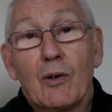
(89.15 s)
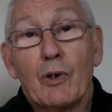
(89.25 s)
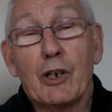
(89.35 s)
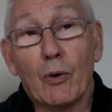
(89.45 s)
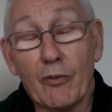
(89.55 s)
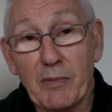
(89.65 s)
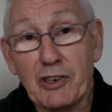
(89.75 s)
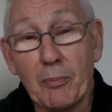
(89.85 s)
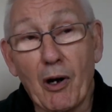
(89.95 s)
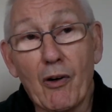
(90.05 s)
"Will You Love Me
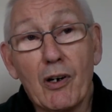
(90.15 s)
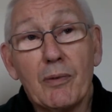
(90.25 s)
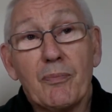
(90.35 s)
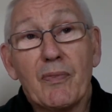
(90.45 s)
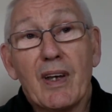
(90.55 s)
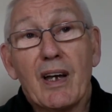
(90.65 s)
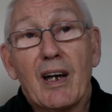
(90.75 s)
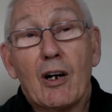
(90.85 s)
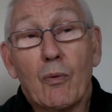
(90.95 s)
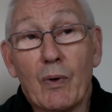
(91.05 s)
Tomorrow,"
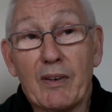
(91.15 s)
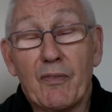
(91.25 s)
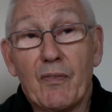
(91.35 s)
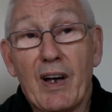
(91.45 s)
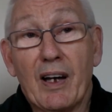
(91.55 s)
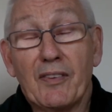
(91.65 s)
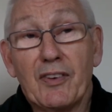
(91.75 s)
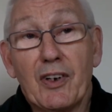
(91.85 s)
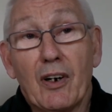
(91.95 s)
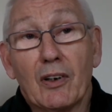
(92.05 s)
we
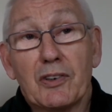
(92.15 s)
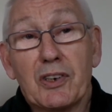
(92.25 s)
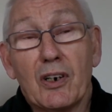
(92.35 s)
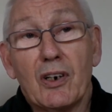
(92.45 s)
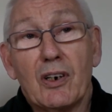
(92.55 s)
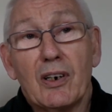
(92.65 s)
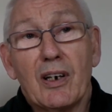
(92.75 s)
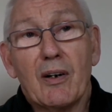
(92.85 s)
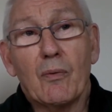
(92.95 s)
and also